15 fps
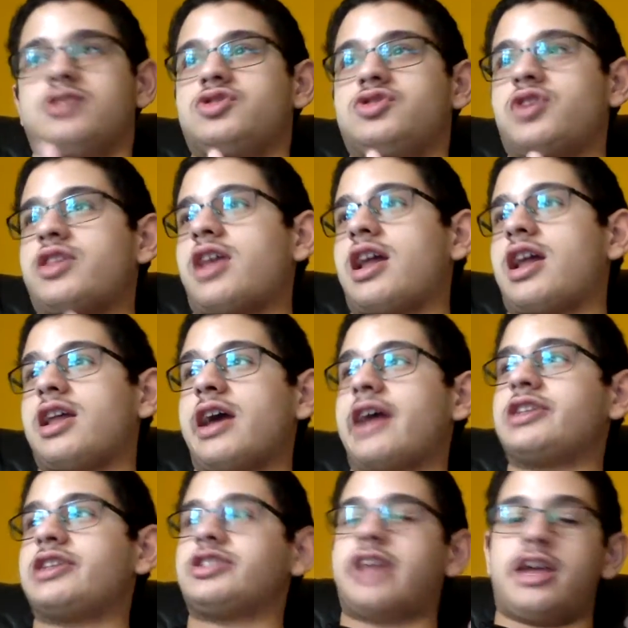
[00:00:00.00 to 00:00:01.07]
Trend that
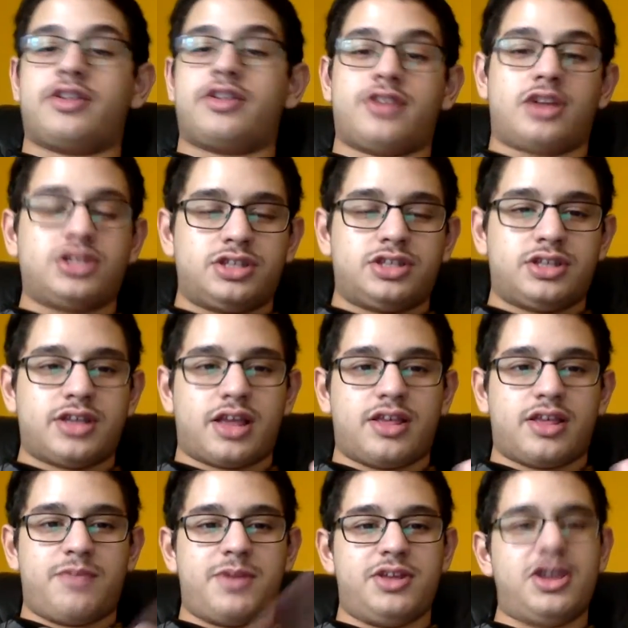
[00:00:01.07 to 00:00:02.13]
hashtag
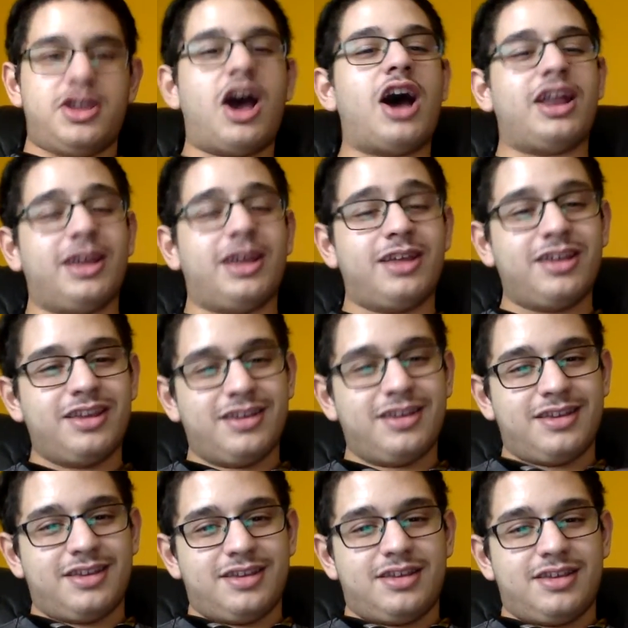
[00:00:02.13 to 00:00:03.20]
sexy pinata,
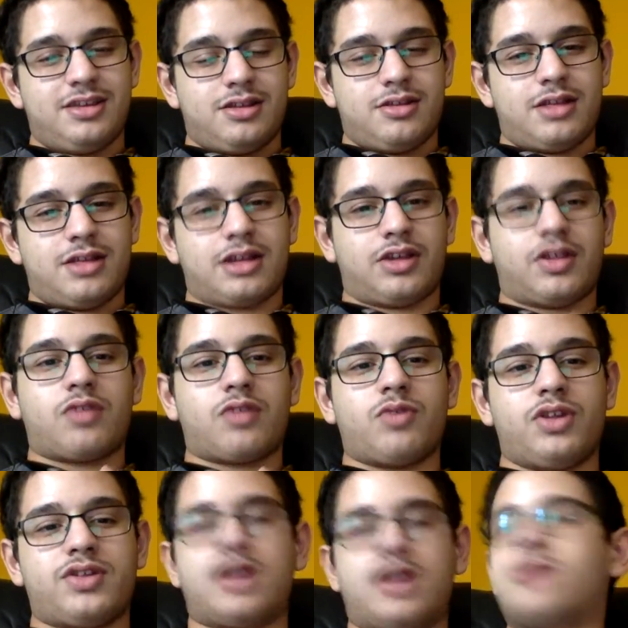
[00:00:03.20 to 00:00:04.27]
because that's what
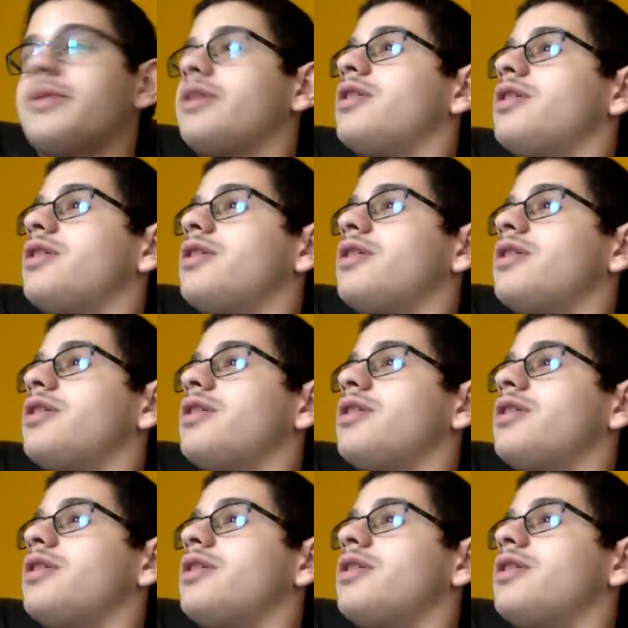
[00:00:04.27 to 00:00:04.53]
he said.